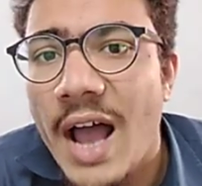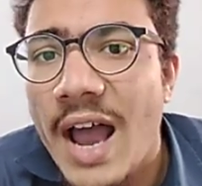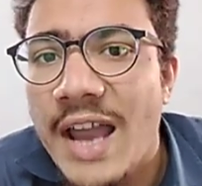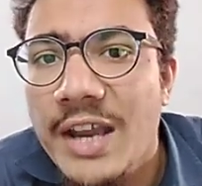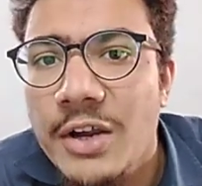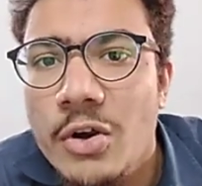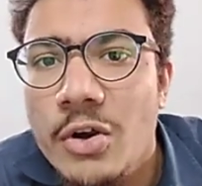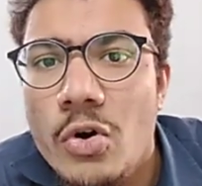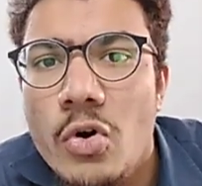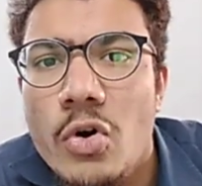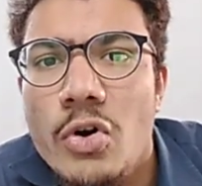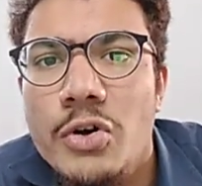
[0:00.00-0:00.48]
I
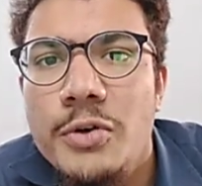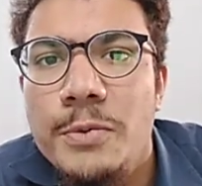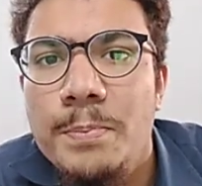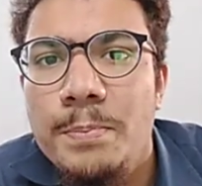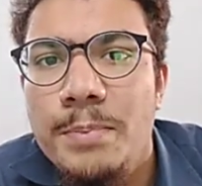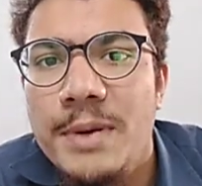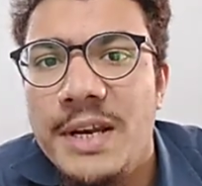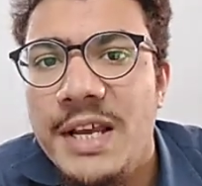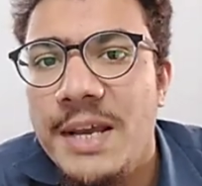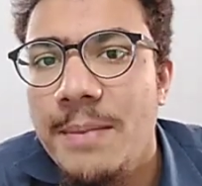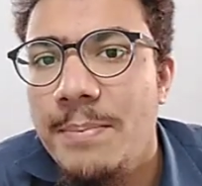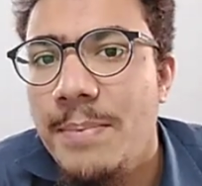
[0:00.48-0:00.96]
could
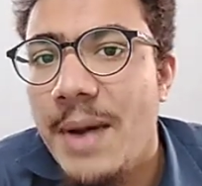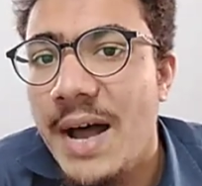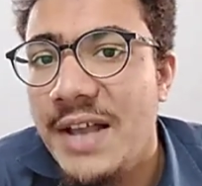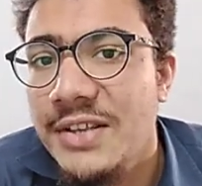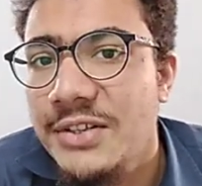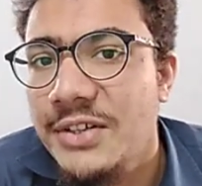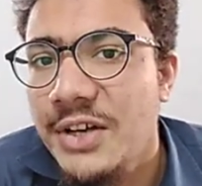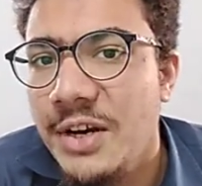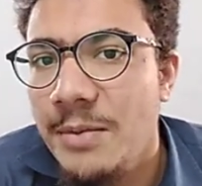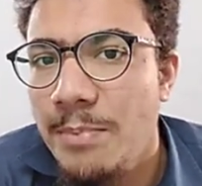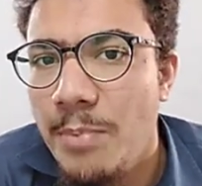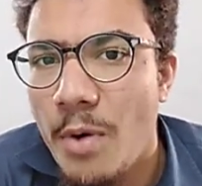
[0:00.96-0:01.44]
play
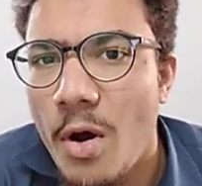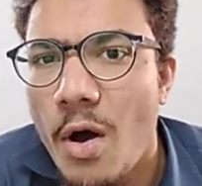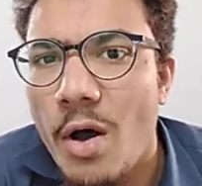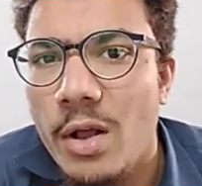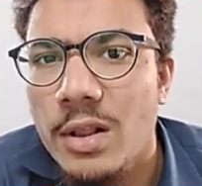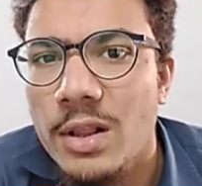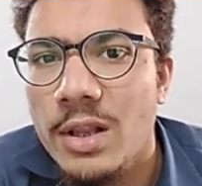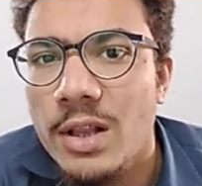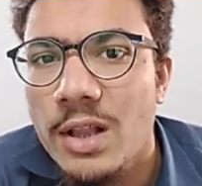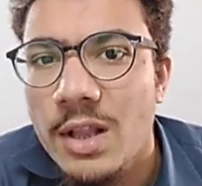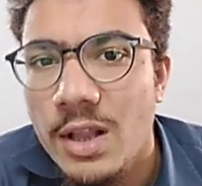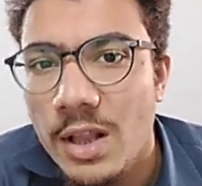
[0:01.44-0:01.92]

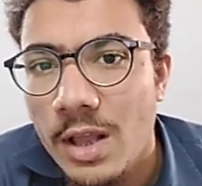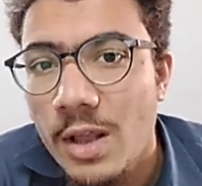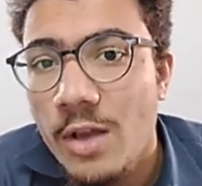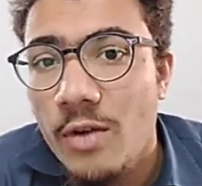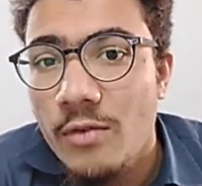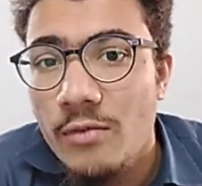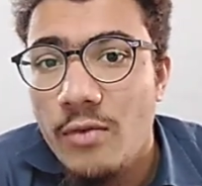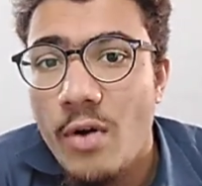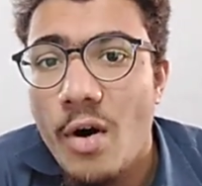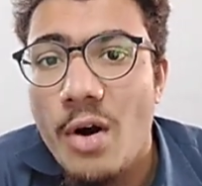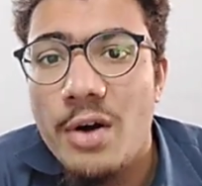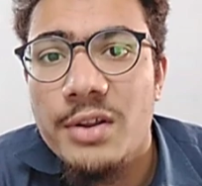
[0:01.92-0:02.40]
basketball
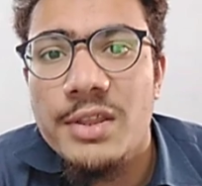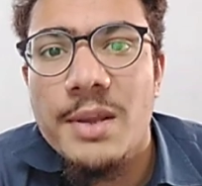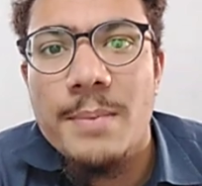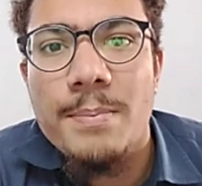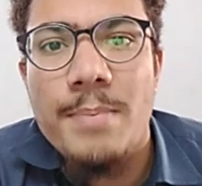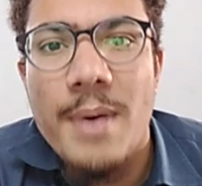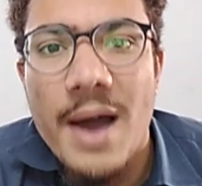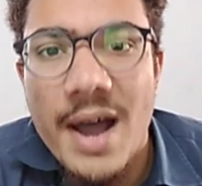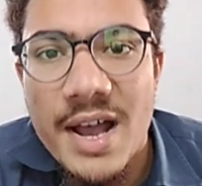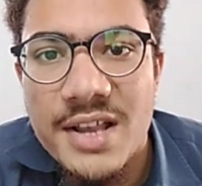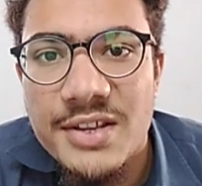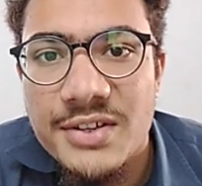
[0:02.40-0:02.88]
for the
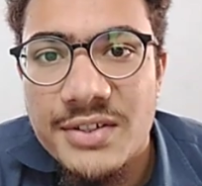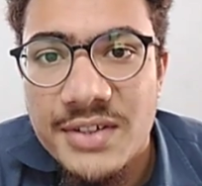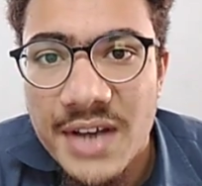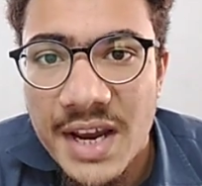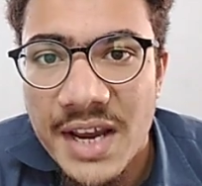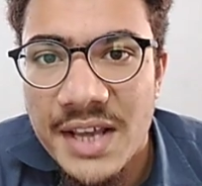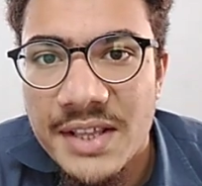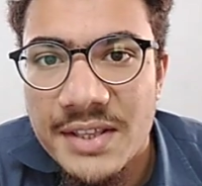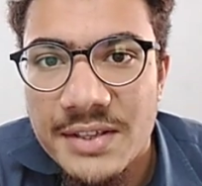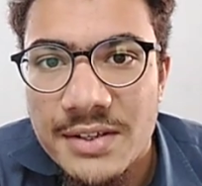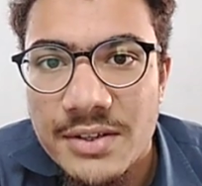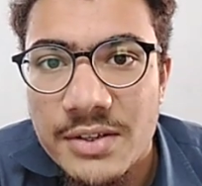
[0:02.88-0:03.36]
past
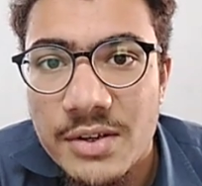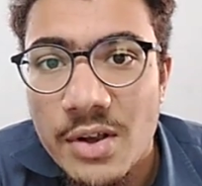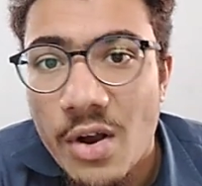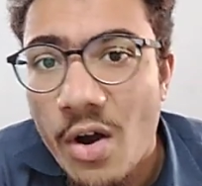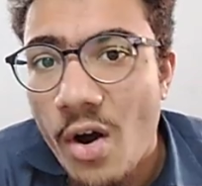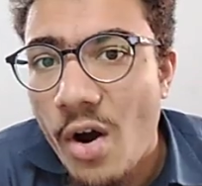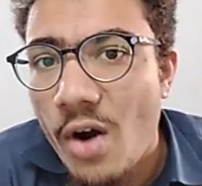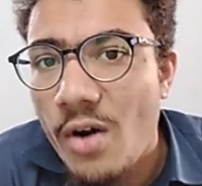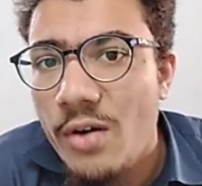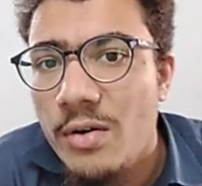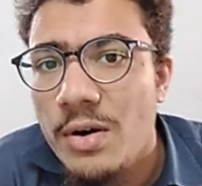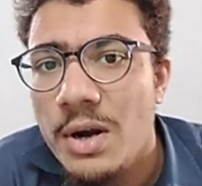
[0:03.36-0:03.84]
tense,
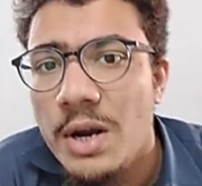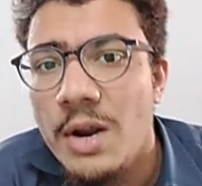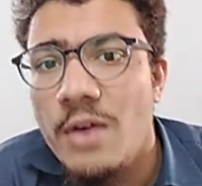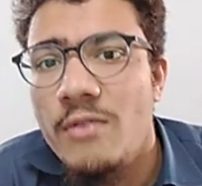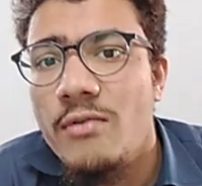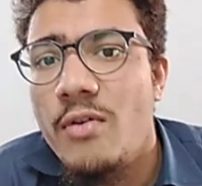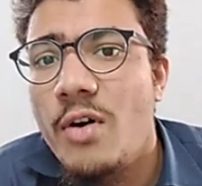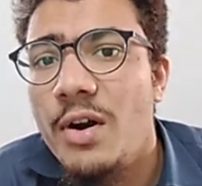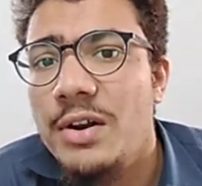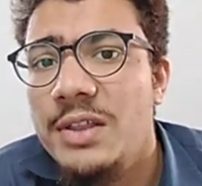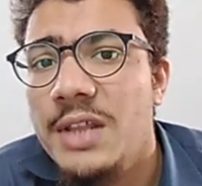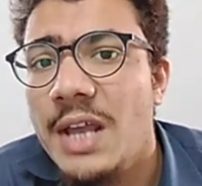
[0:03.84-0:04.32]
or
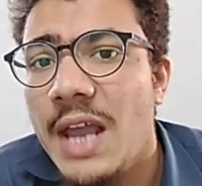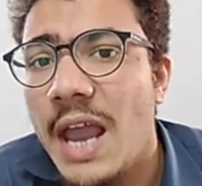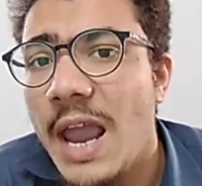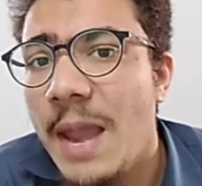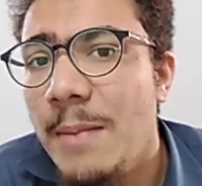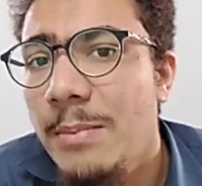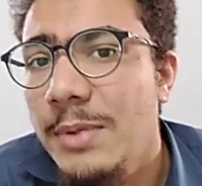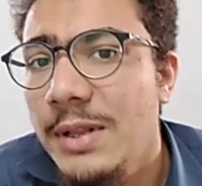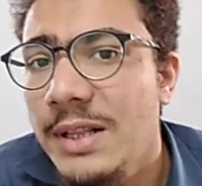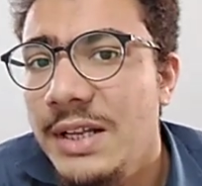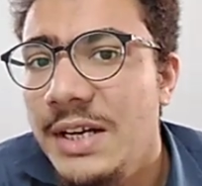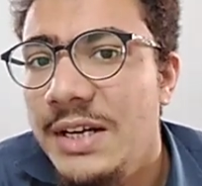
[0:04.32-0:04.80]
for the
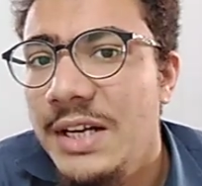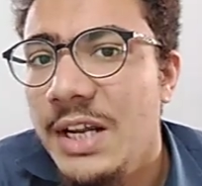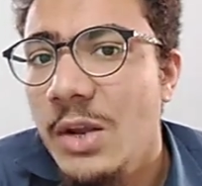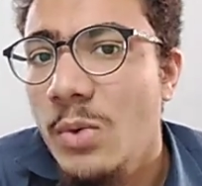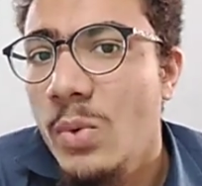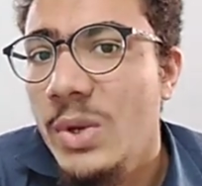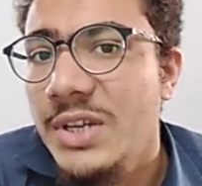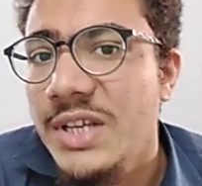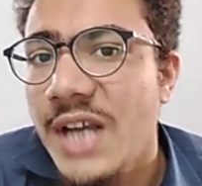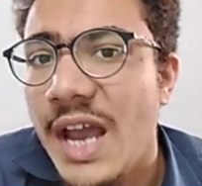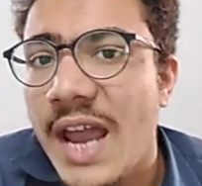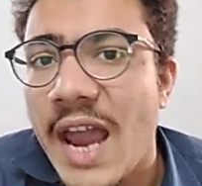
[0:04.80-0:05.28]
ability
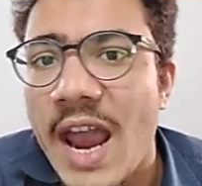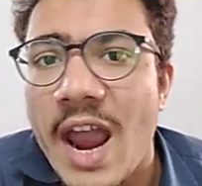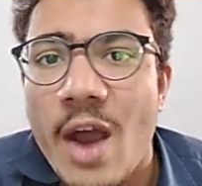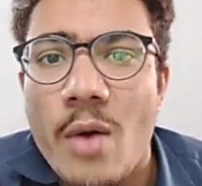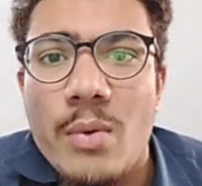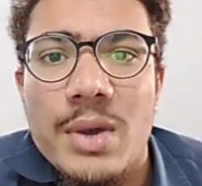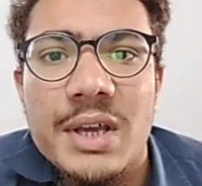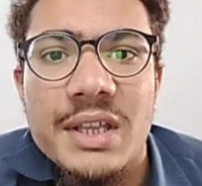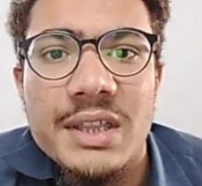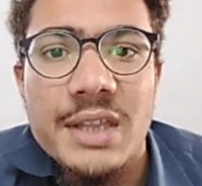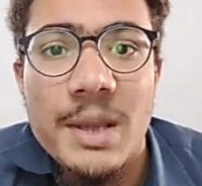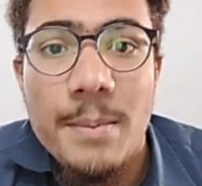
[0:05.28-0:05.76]
which I
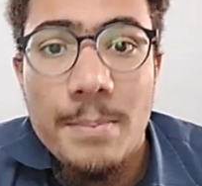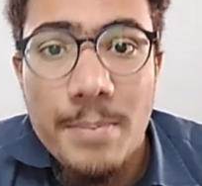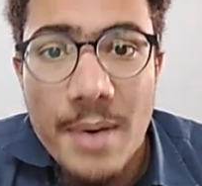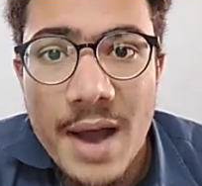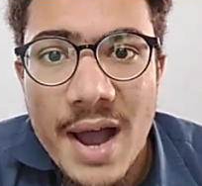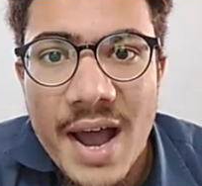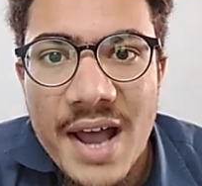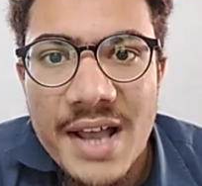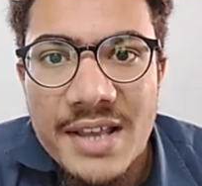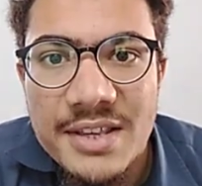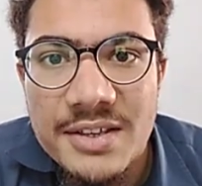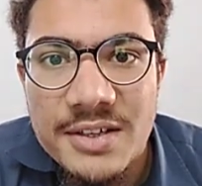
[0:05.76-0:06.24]
have in the
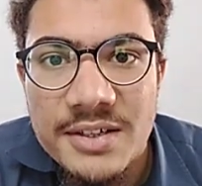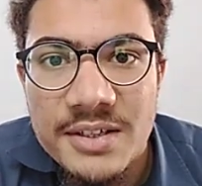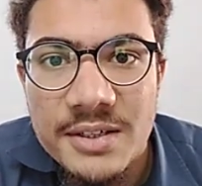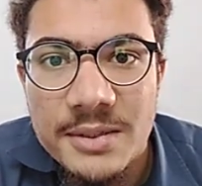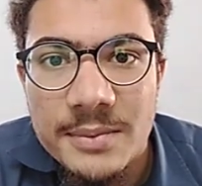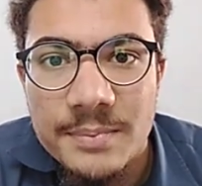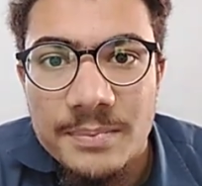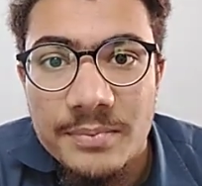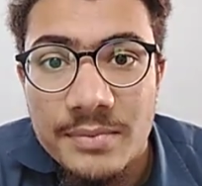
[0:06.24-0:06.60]
past.